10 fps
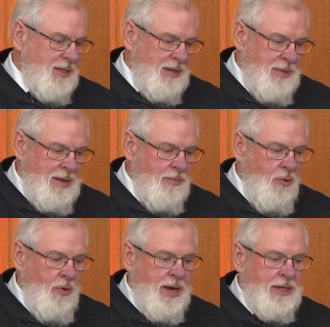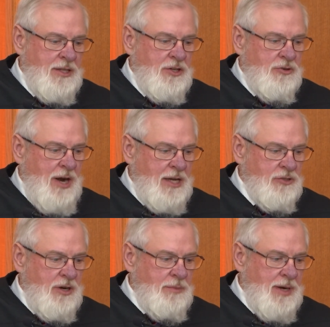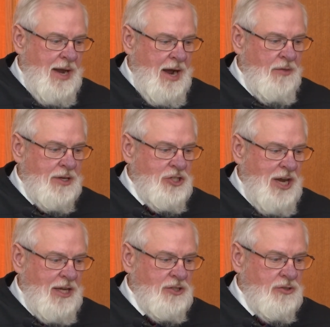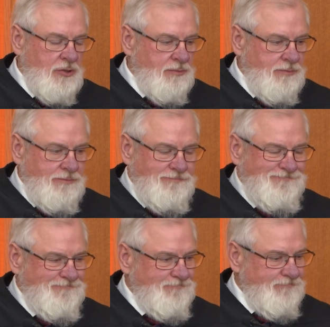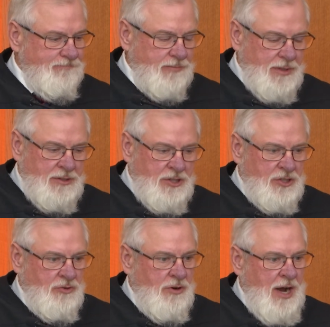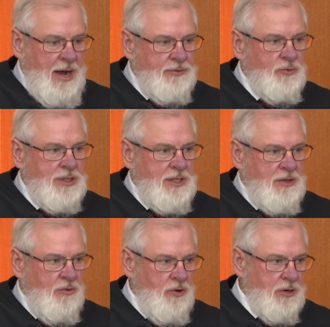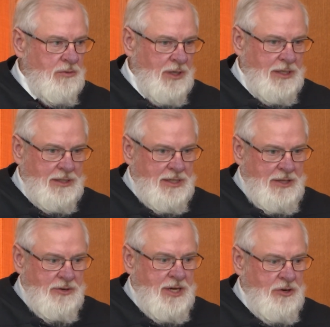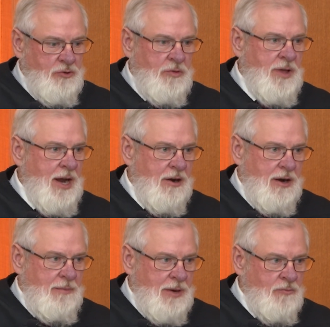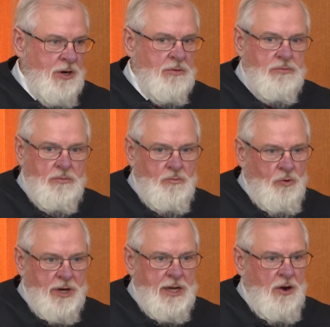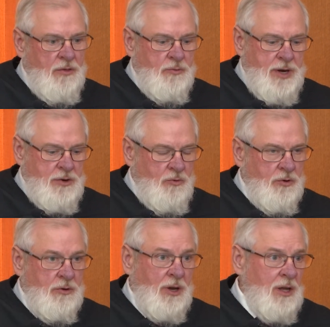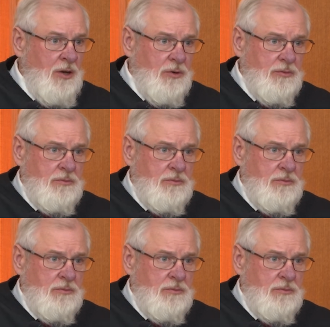To me, pointing to the transcript and how the chancellor describes what's in the order really is neither here nor there. I mean, we're working off the written order alone.